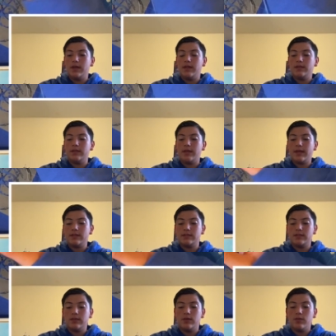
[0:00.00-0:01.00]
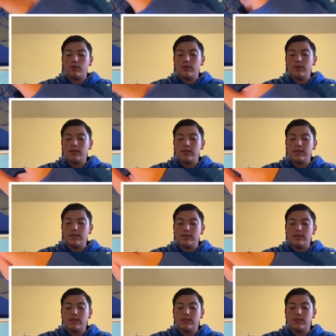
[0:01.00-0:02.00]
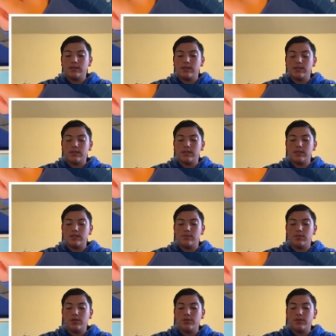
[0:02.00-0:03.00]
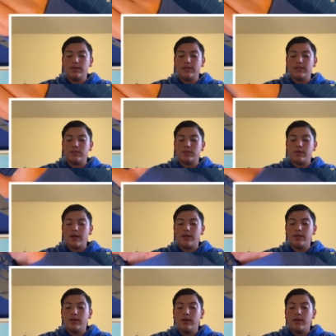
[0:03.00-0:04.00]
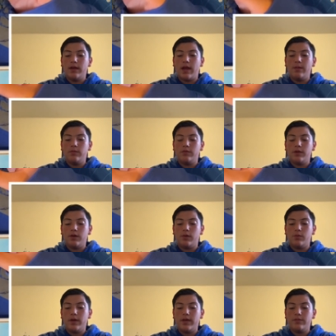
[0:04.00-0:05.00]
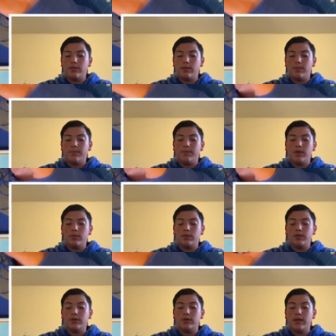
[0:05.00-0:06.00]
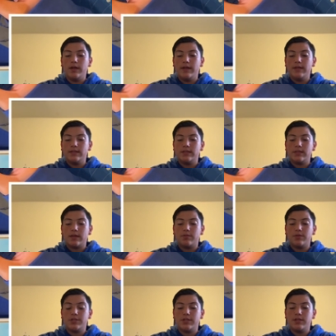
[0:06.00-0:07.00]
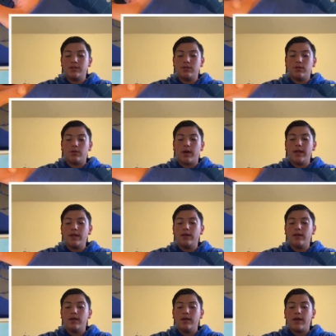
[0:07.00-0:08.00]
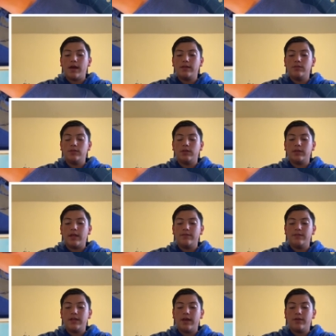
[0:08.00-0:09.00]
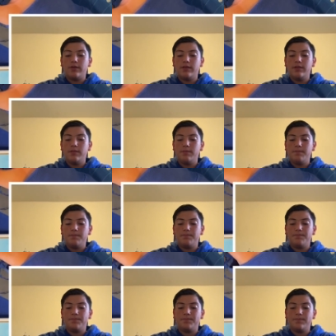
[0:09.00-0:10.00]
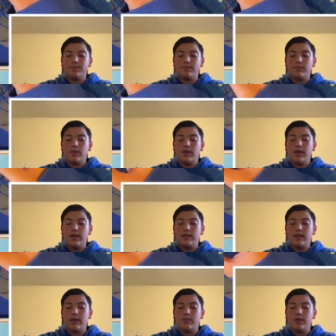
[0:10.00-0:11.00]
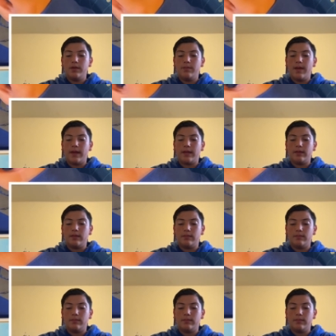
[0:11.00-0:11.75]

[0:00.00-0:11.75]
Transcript: And the next one is, since this is blue and this is red, I move it away from blue, and since I pushed it to the right, I do the lefty algorithm, and then I put it back in.